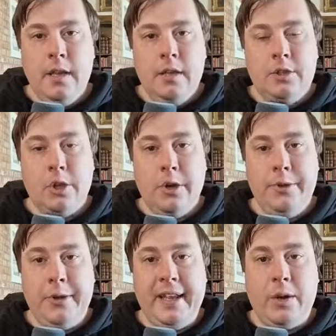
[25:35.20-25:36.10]
So
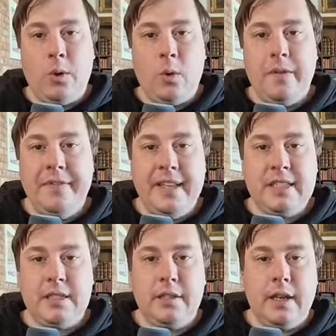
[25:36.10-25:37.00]
you can get all of
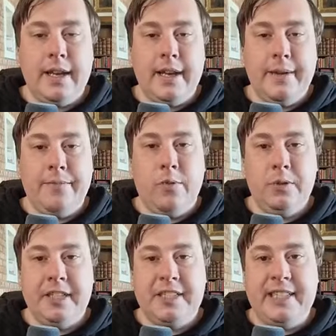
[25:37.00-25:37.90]
this for
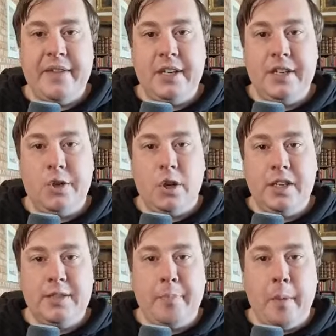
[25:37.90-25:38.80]
just
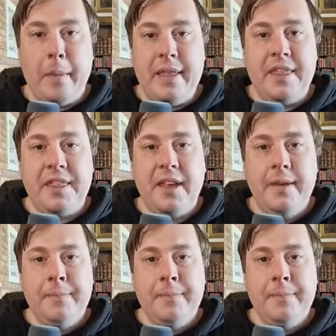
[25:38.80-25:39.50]
$7 per month.